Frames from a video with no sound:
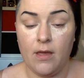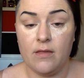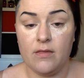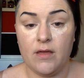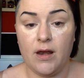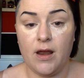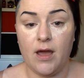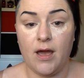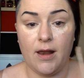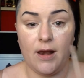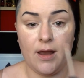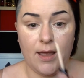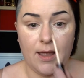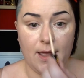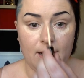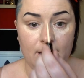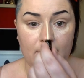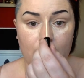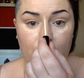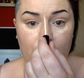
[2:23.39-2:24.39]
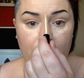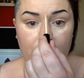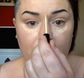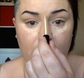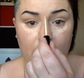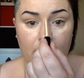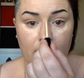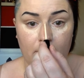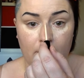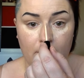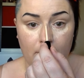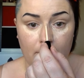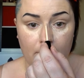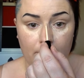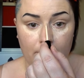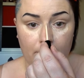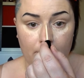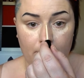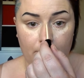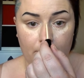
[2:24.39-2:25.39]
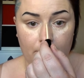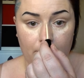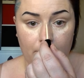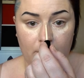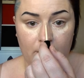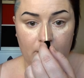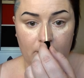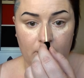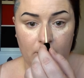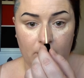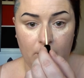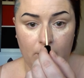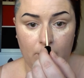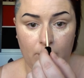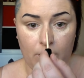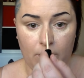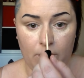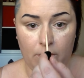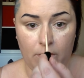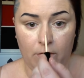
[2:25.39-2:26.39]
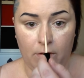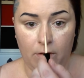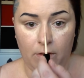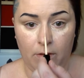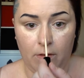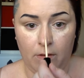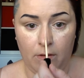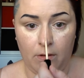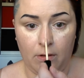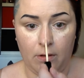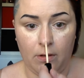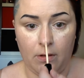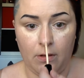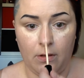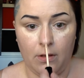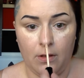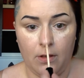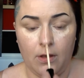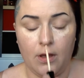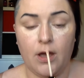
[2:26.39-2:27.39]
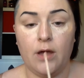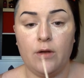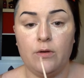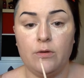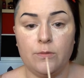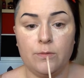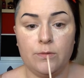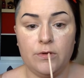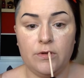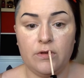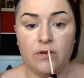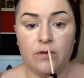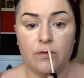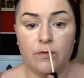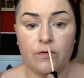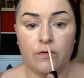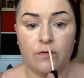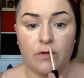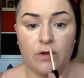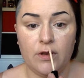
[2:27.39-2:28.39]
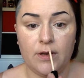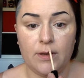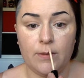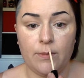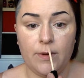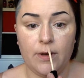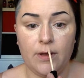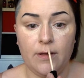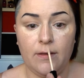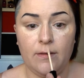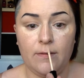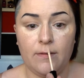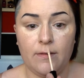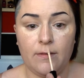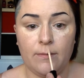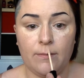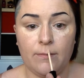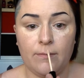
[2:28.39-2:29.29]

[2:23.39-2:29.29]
Then highlight any other bits that you want to. And I'll just do a streak down my nose.